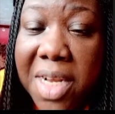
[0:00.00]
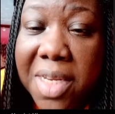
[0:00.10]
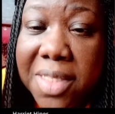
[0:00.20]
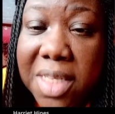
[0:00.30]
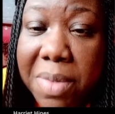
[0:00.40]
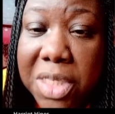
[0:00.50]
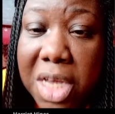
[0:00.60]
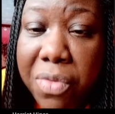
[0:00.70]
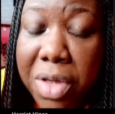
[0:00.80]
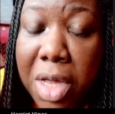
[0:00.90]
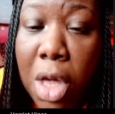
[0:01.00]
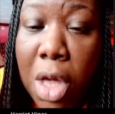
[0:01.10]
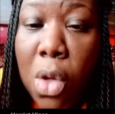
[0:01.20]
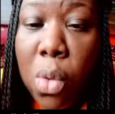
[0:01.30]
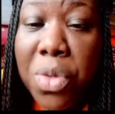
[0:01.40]
in the cemetery
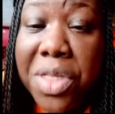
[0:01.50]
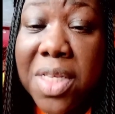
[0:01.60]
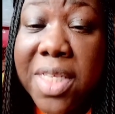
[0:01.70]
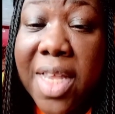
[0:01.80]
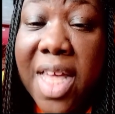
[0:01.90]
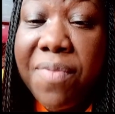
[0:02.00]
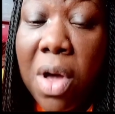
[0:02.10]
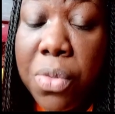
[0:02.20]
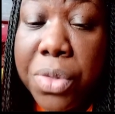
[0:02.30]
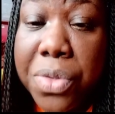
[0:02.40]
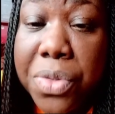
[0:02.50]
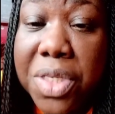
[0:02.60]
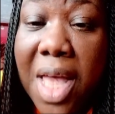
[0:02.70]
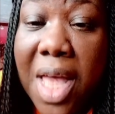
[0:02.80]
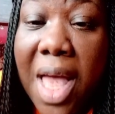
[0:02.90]
with the slave owners.